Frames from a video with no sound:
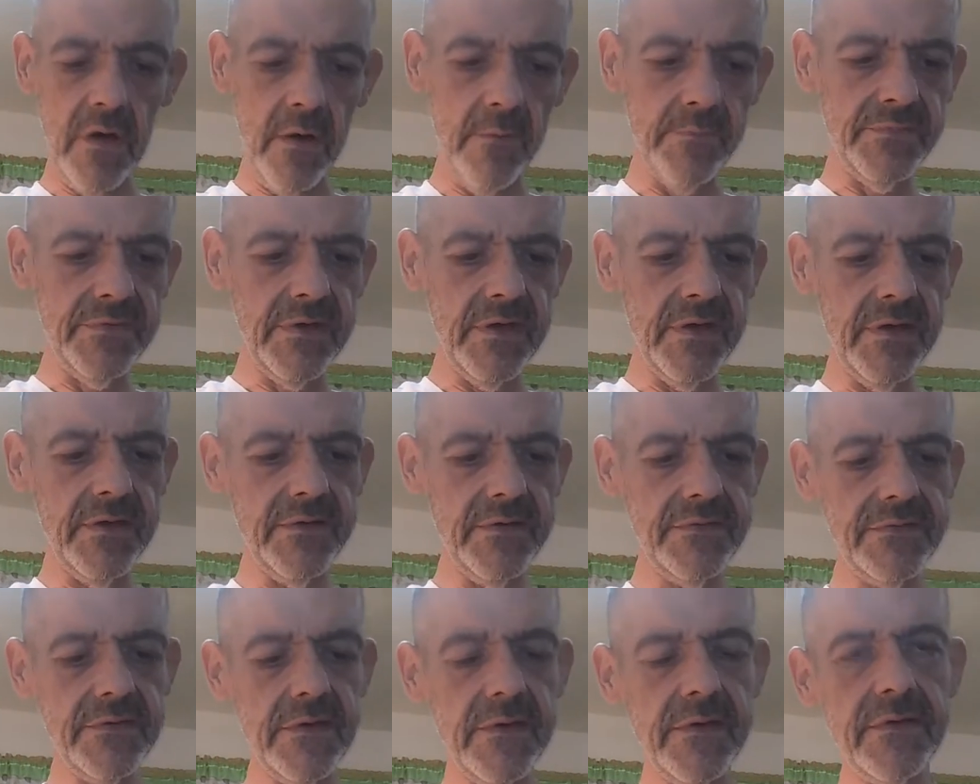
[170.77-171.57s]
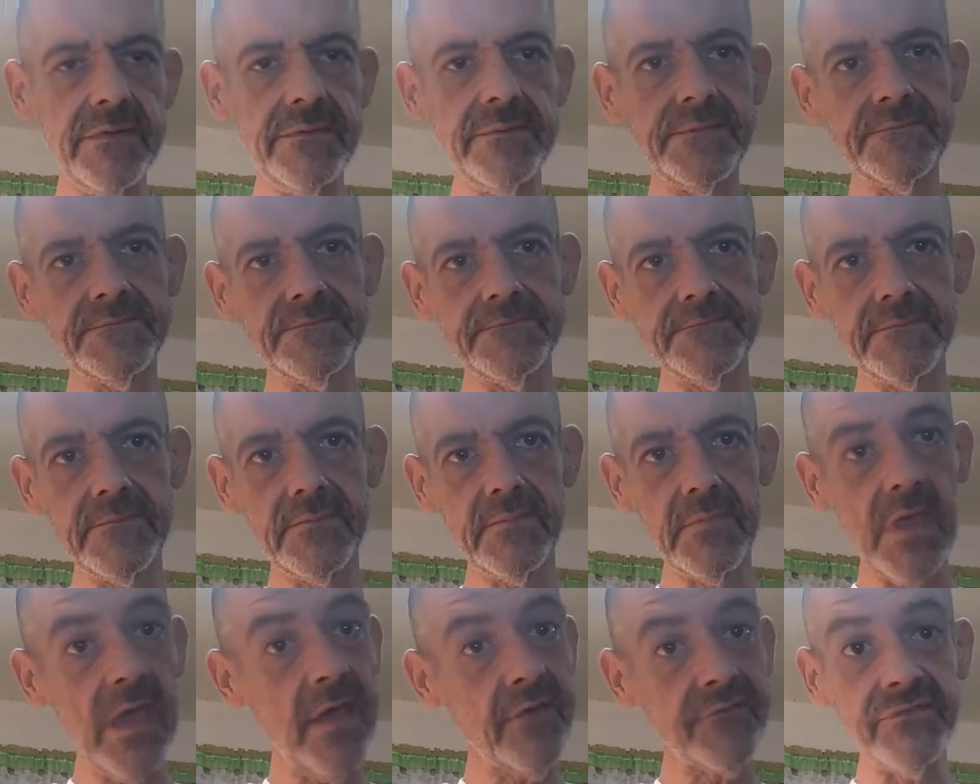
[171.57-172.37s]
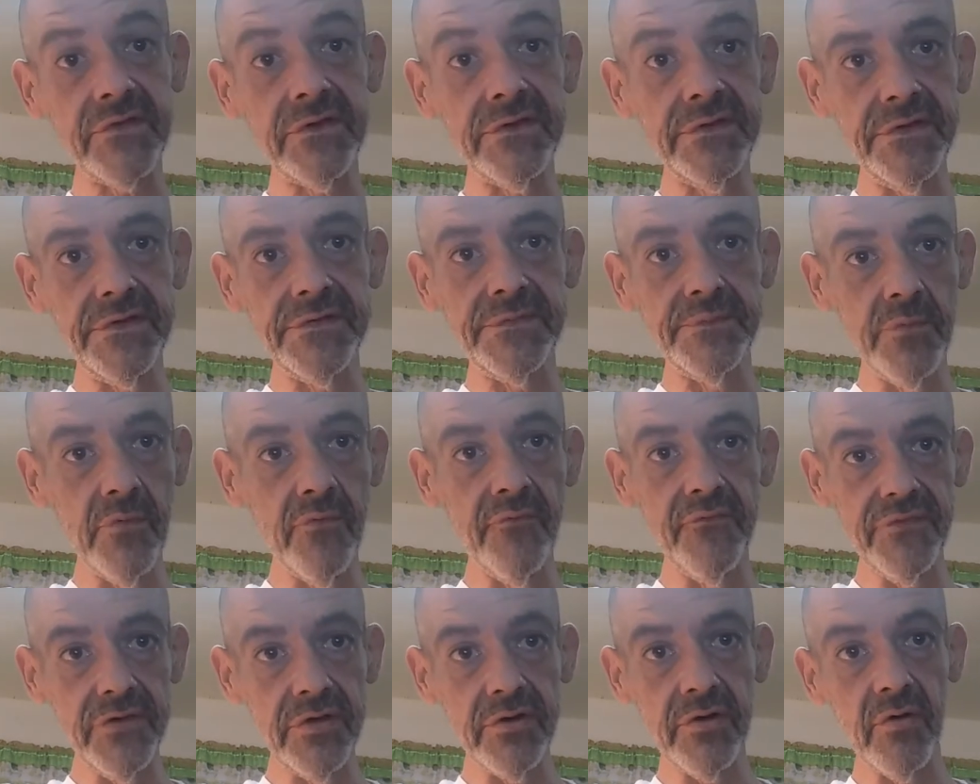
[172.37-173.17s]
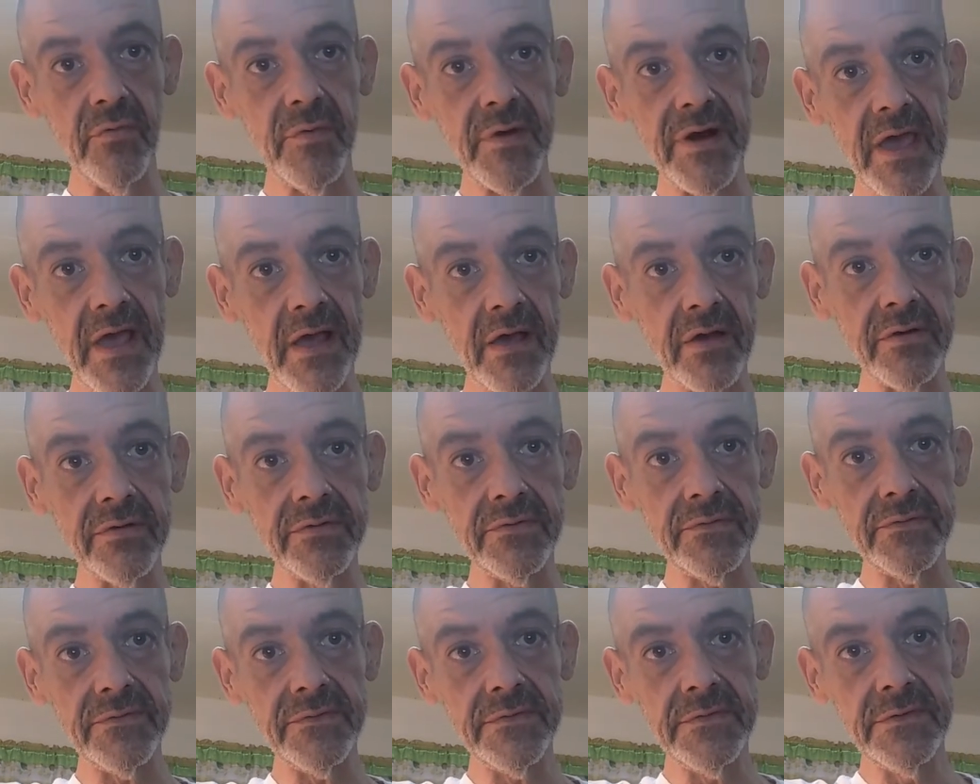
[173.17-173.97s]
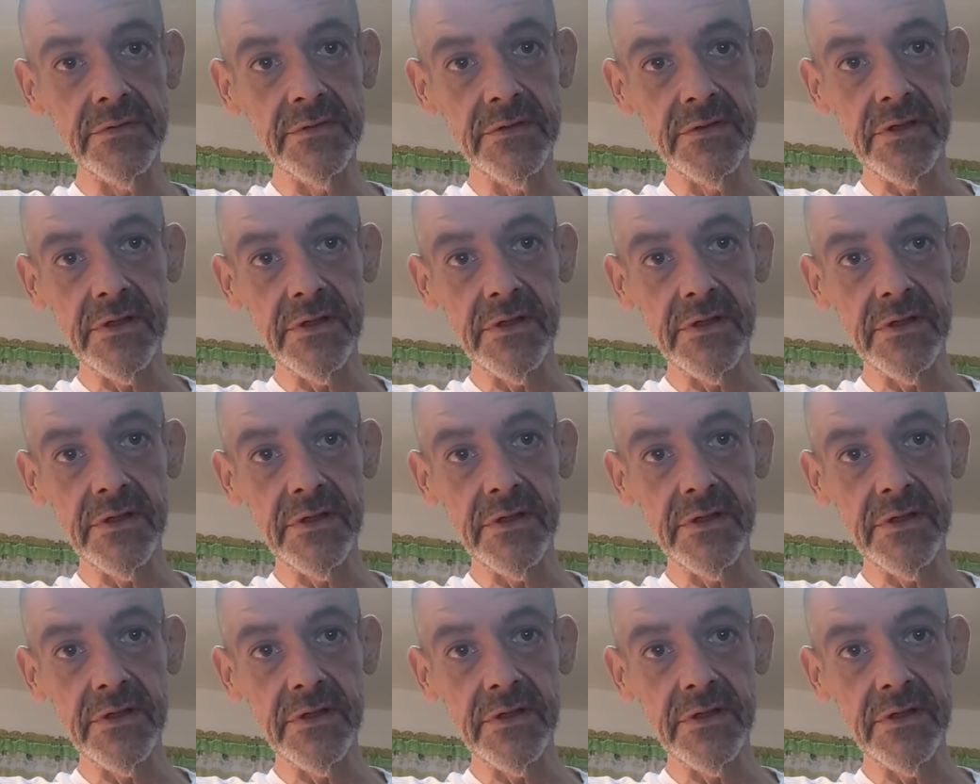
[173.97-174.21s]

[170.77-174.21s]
update, and after this movie, you know what I'm gonna do.